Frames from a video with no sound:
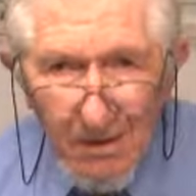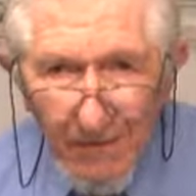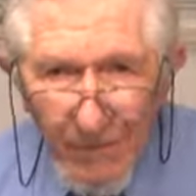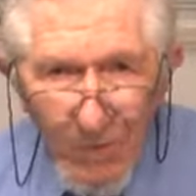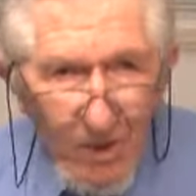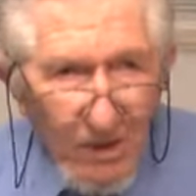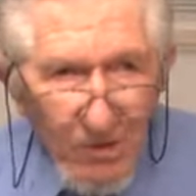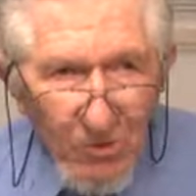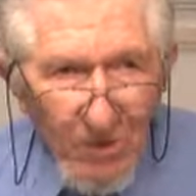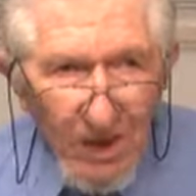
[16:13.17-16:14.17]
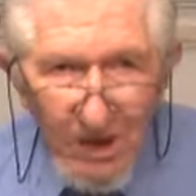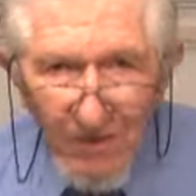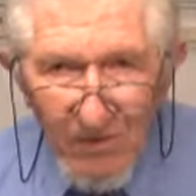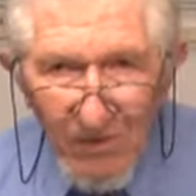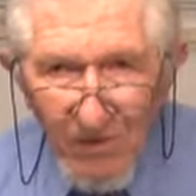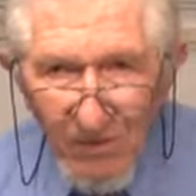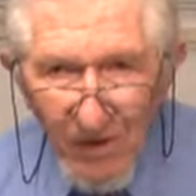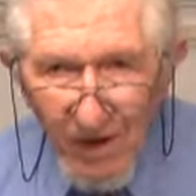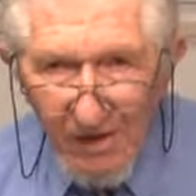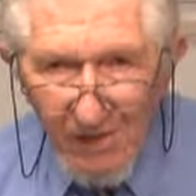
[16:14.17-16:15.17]
If you want to do medieval
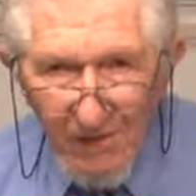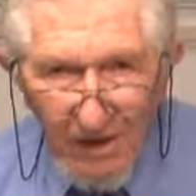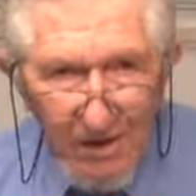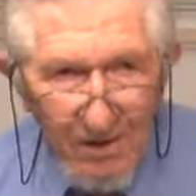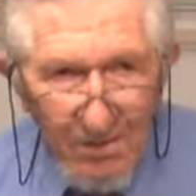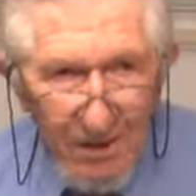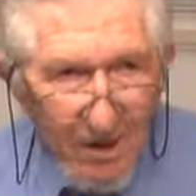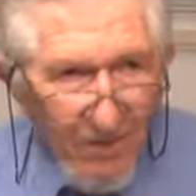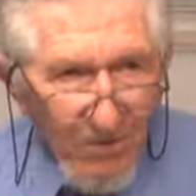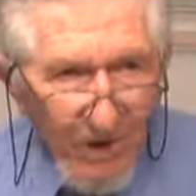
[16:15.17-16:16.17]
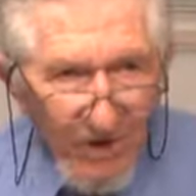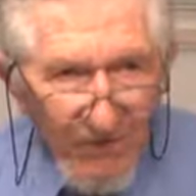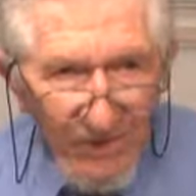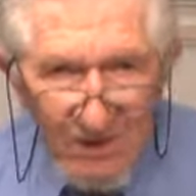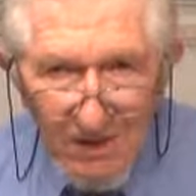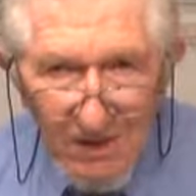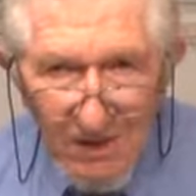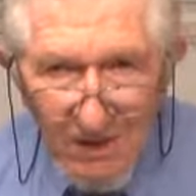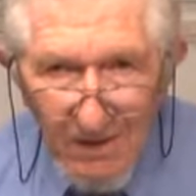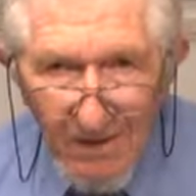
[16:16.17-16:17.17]
philosophy, medieval
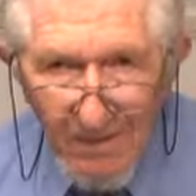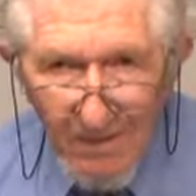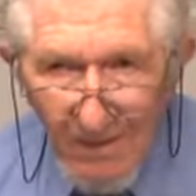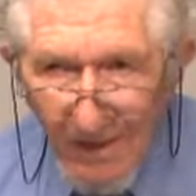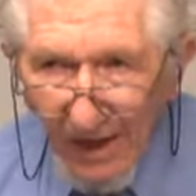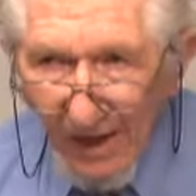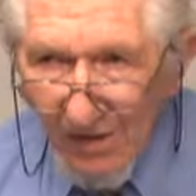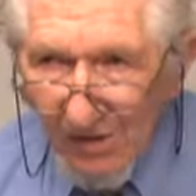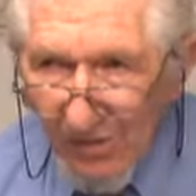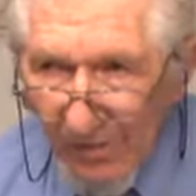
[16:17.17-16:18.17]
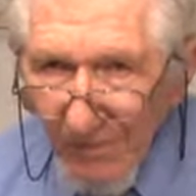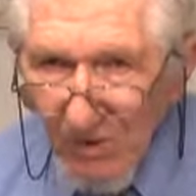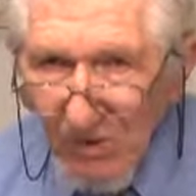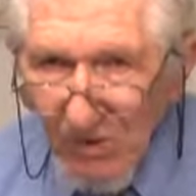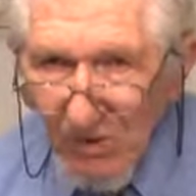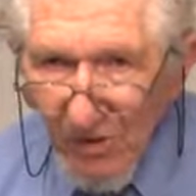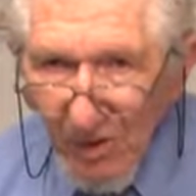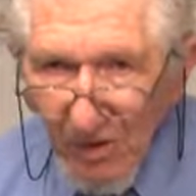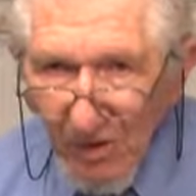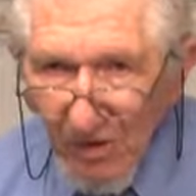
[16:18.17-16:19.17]
metaphysics, and interpret the
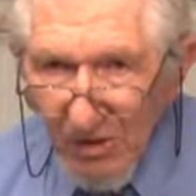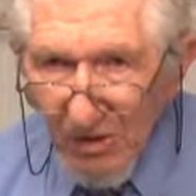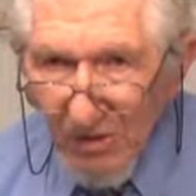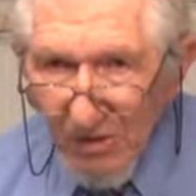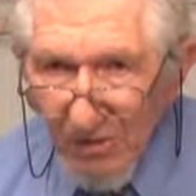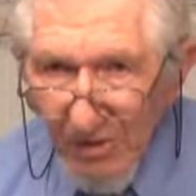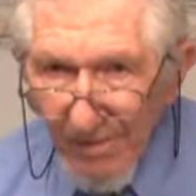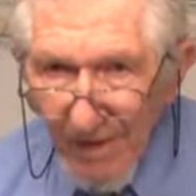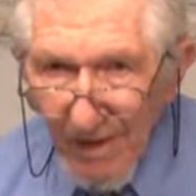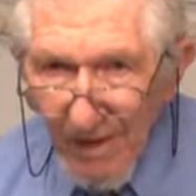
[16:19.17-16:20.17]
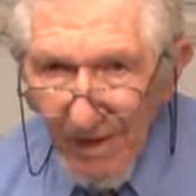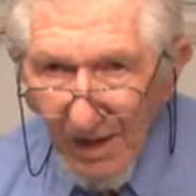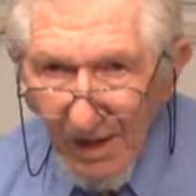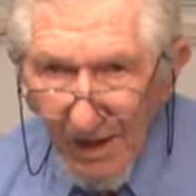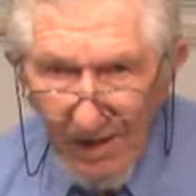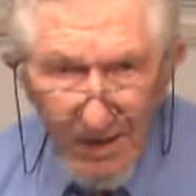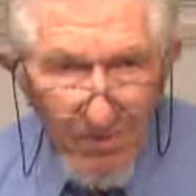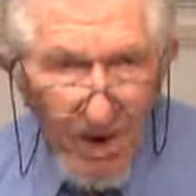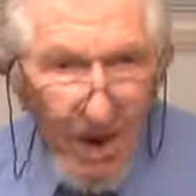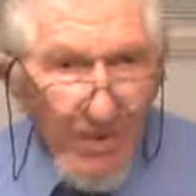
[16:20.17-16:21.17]
story according to the Ramban, and the
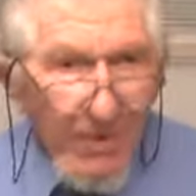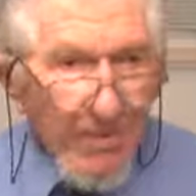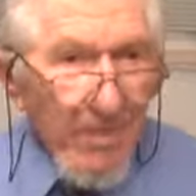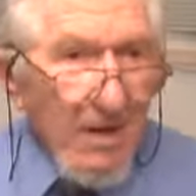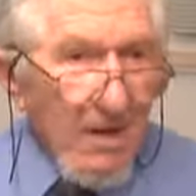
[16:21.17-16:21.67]
Malbim,